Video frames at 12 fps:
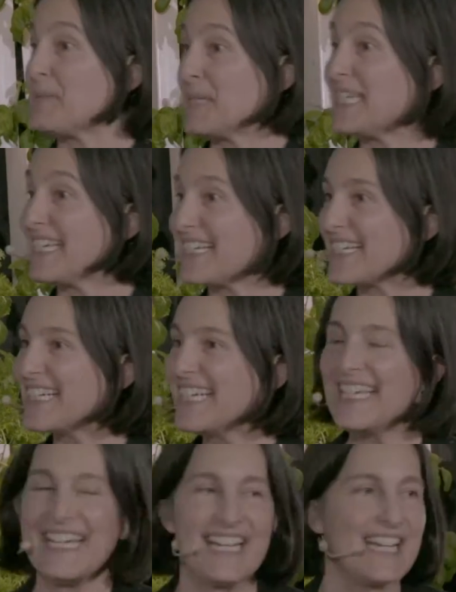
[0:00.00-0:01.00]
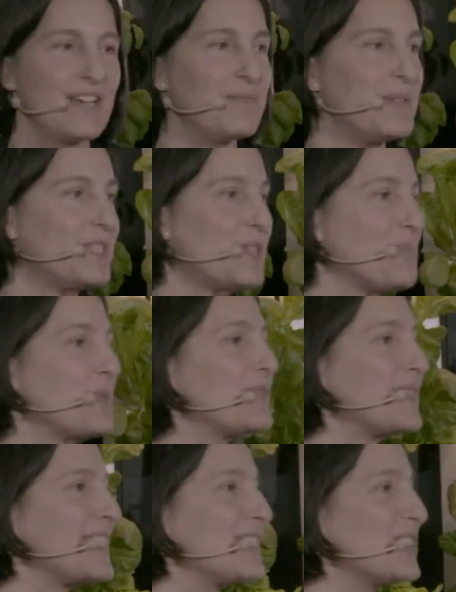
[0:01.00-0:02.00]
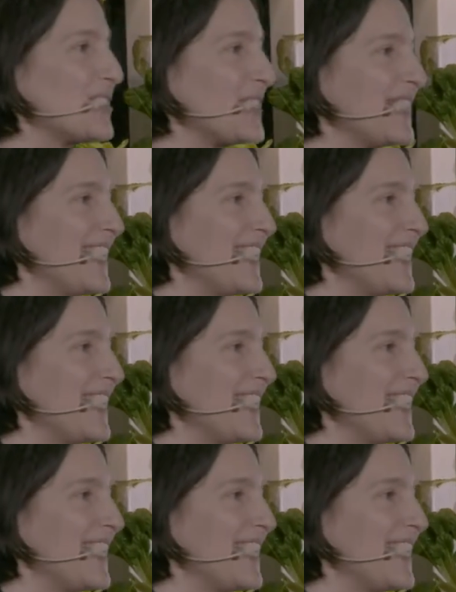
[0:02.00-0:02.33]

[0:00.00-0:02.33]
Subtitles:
be here. It's a privilege.